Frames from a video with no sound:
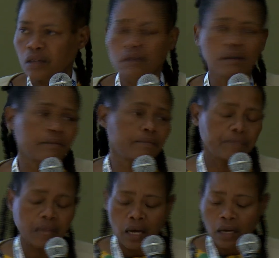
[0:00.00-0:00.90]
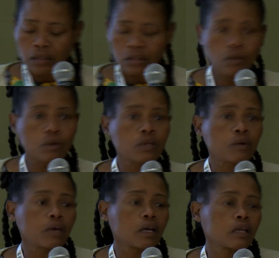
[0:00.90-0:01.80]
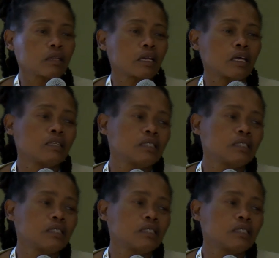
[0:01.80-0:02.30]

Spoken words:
yeah, so they